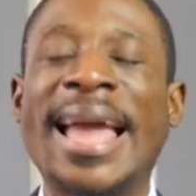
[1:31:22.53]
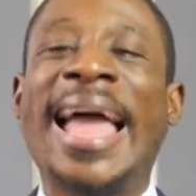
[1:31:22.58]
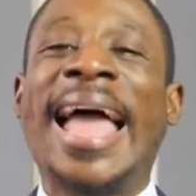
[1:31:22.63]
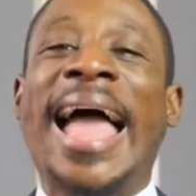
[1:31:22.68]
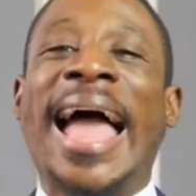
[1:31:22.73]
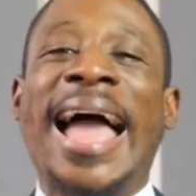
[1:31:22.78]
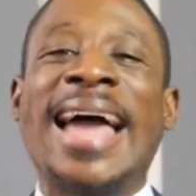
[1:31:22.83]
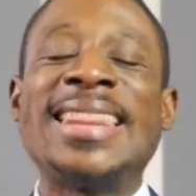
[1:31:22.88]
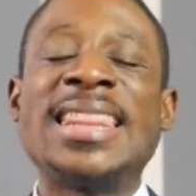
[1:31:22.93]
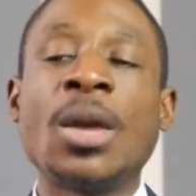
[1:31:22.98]

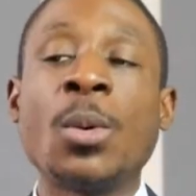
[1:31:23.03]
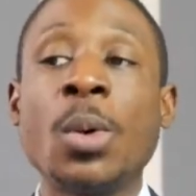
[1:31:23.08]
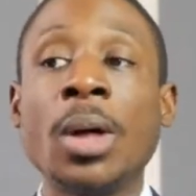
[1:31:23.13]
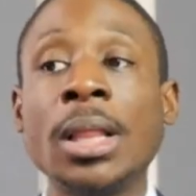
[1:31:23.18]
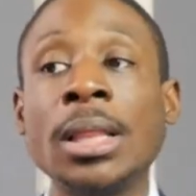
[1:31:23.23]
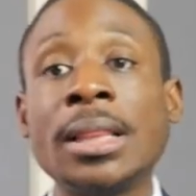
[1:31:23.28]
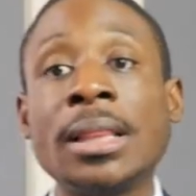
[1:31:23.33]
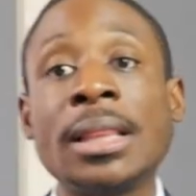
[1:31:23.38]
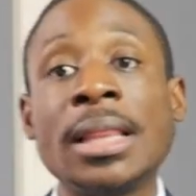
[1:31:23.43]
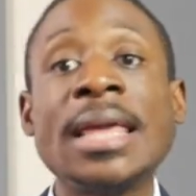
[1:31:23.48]
And they
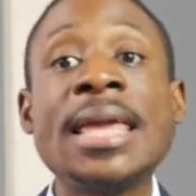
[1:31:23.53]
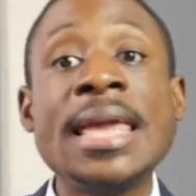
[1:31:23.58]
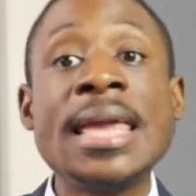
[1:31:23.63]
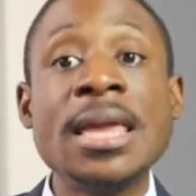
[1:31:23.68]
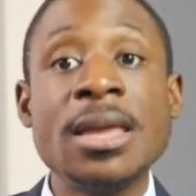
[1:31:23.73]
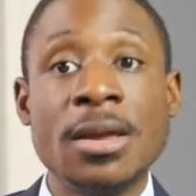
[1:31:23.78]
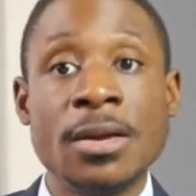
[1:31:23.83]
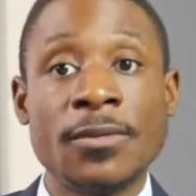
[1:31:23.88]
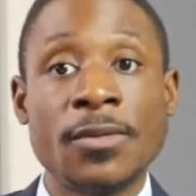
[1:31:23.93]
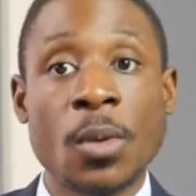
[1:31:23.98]
will
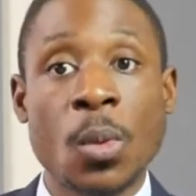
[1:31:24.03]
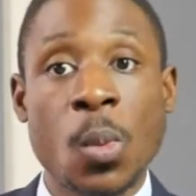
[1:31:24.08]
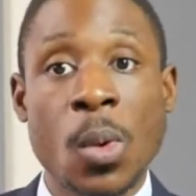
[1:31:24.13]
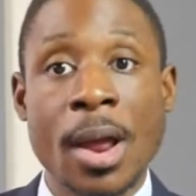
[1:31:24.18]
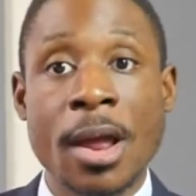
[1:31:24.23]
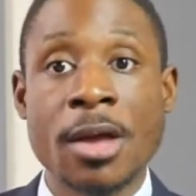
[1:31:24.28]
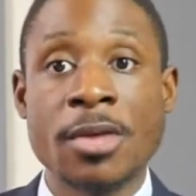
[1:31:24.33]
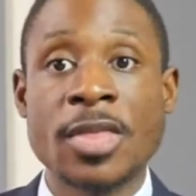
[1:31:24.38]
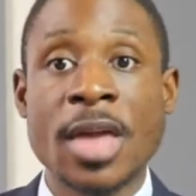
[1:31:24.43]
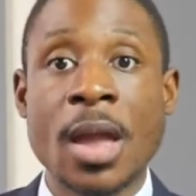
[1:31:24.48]
leave
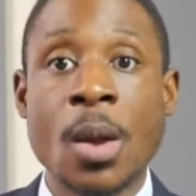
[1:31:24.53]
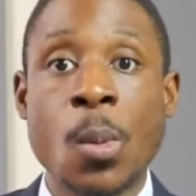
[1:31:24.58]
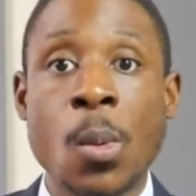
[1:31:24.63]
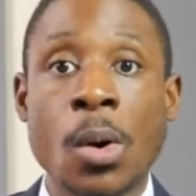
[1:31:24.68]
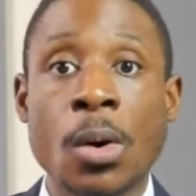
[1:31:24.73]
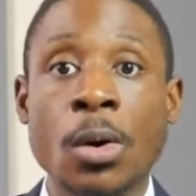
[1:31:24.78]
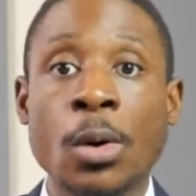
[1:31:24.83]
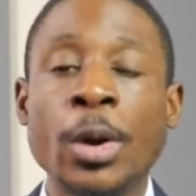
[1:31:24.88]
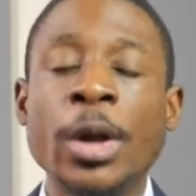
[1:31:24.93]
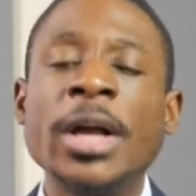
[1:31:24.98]
where they
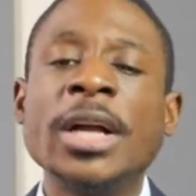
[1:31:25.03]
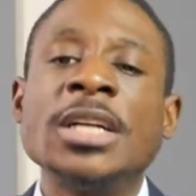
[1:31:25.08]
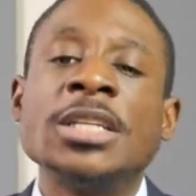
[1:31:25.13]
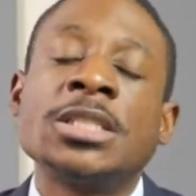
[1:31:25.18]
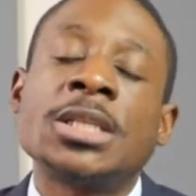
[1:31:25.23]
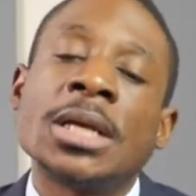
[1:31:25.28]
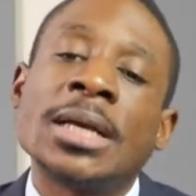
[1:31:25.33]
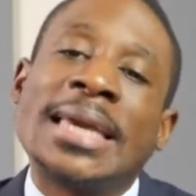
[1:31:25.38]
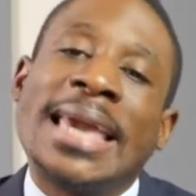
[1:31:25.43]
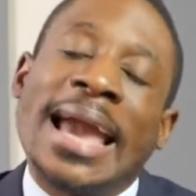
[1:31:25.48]
were to
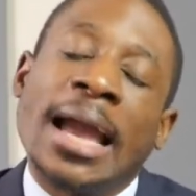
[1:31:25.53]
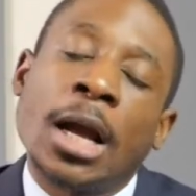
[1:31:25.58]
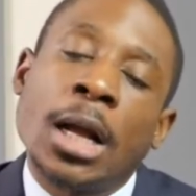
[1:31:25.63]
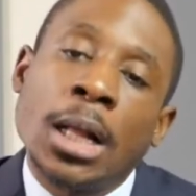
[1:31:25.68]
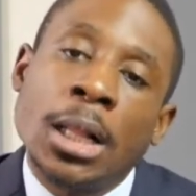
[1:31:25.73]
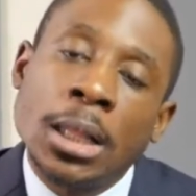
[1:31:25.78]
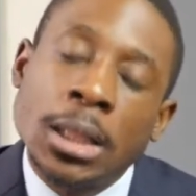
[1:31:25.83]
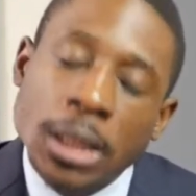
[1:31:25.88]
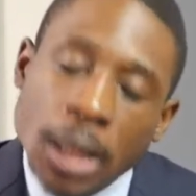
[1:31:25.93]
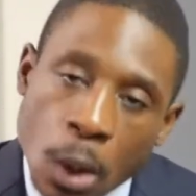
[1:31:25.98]
get
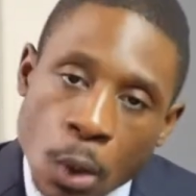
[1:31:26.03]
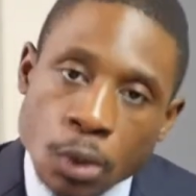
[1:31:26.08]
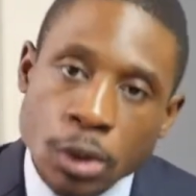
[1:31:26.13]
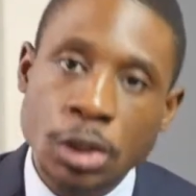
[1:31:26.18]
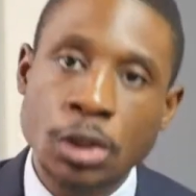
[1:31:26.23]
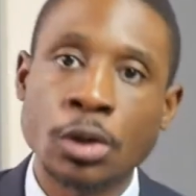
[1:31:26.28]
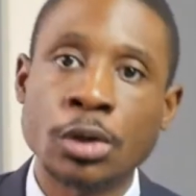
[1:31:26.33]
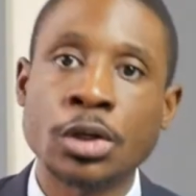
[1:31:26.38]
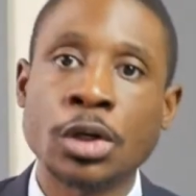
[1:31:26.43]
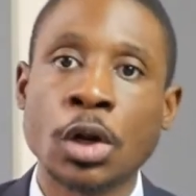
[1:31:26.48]

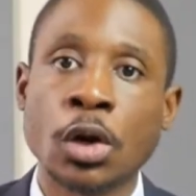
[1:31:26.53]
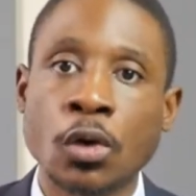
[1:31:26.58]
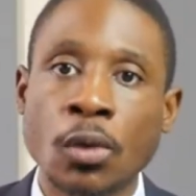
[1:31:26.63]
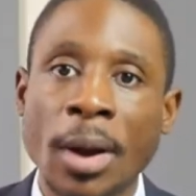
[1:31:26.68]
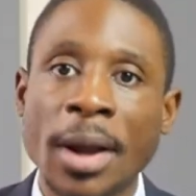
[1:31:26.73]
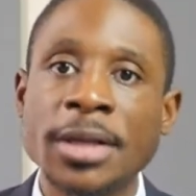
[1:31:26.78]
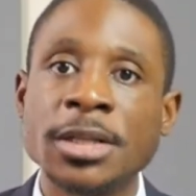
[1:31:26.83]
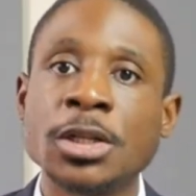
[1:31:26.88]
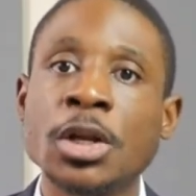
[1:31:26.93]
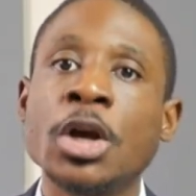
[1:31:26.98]
closer to
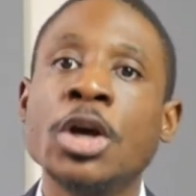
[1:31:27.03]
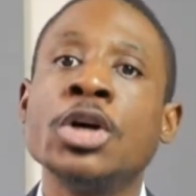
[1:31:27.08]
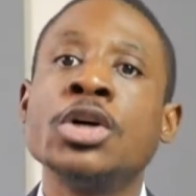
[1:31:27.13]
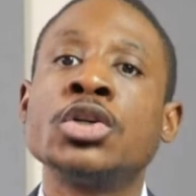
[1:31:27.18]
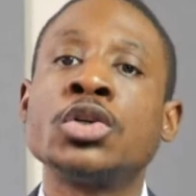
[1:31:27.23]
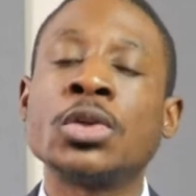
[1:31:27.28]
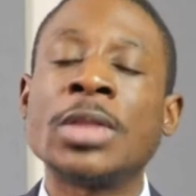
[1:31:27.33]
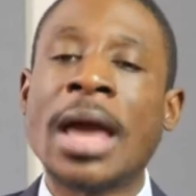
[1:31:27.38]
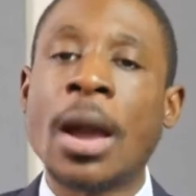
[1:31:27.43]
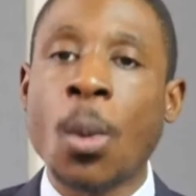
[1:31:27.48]
Christ, so
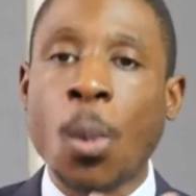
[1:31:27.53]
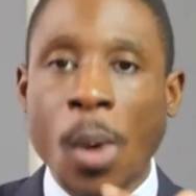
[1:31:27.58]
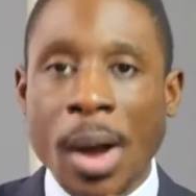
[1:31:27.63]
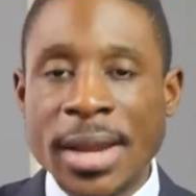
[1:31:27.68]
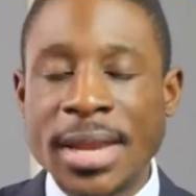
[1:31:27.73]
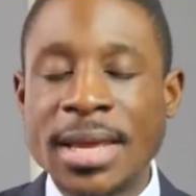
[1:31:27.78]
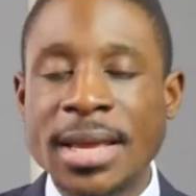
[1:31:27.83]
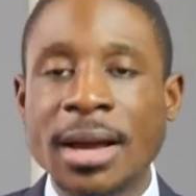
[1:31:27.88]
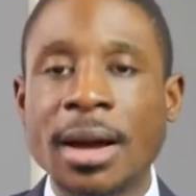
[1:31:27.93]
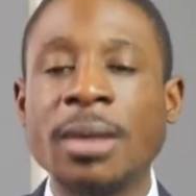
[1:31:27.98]
that when he
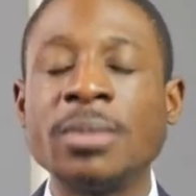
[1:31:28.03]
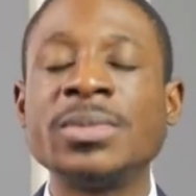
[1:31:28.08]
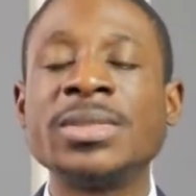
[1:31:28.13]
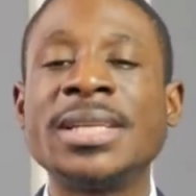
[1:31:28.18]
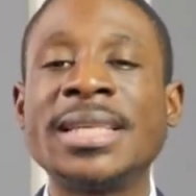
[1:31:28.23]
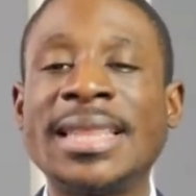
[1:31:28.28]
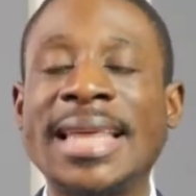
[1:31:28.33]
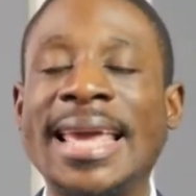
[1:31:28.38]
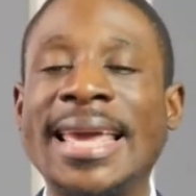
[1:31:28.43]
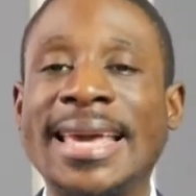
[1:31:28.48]
comes,
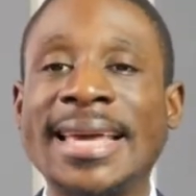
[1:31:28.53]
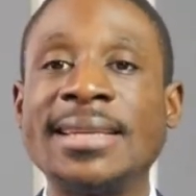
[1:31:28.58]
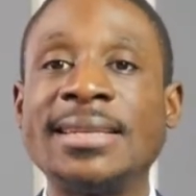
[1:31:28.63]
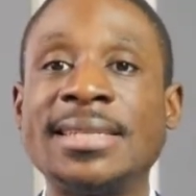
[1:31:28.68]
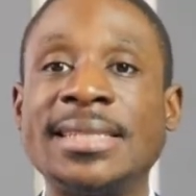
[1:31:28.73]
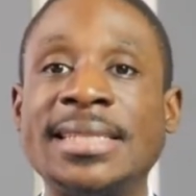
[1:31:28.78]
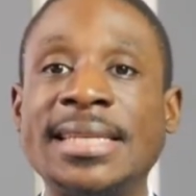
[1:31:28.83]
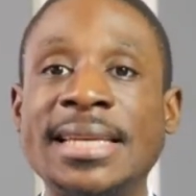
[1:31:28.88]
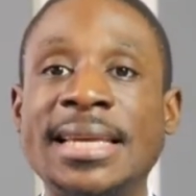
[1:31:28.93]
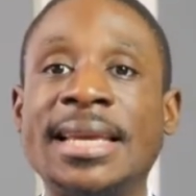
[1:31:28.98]
they can
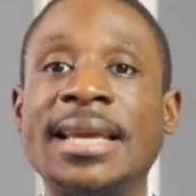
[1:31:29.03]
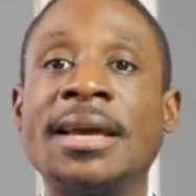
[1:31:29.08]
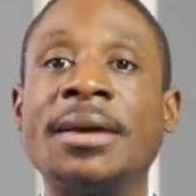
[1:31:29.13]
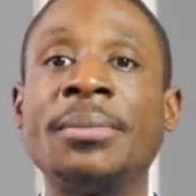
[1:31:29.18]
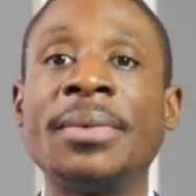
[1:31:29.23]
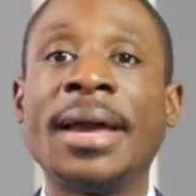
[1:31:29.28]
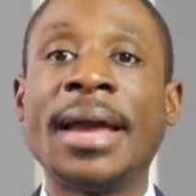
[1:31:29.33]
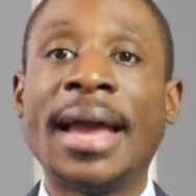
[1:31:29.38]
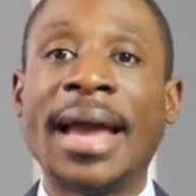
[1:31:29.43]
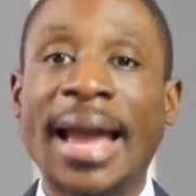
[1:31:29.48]
see him
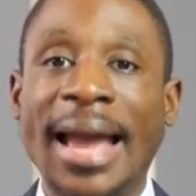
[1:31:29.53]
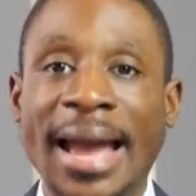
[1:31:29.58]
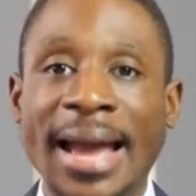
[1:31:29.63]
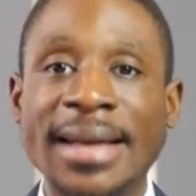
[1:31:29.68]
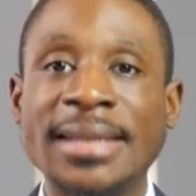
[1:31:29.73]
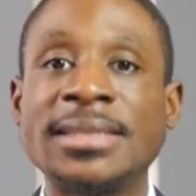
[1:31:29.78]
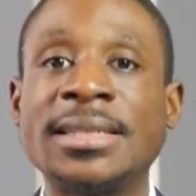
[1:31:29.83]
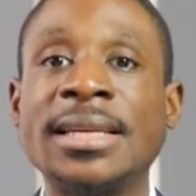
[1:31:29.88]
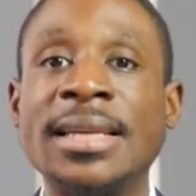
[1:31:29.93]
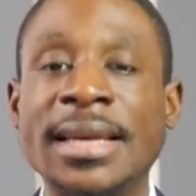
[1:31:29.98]
as
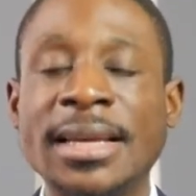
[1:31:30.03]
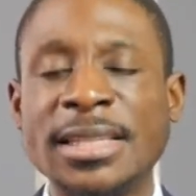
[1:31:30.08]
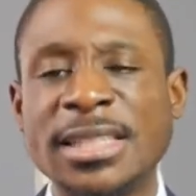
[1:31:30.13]
he is.